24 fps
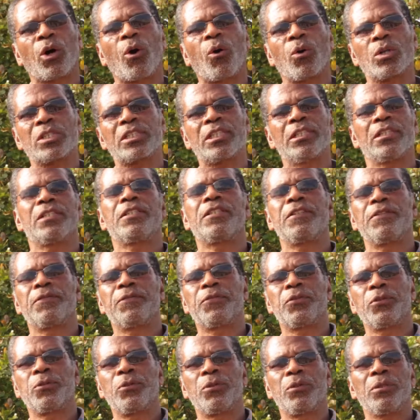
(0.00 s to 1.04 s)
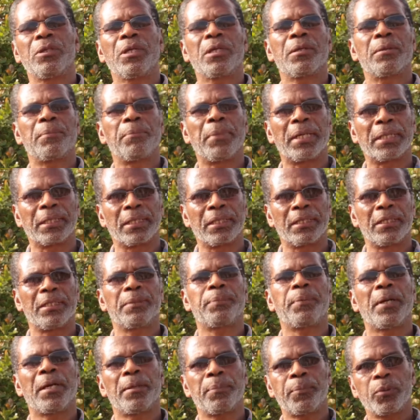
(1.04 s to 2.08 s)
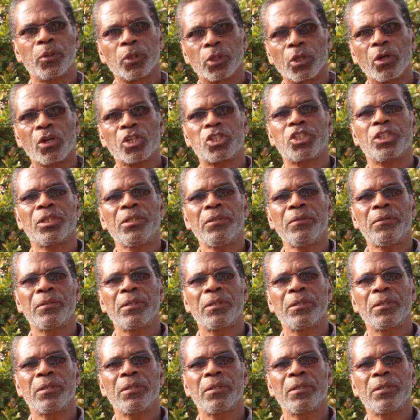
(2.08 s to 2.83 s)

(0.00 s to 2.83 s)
alternative to banana production.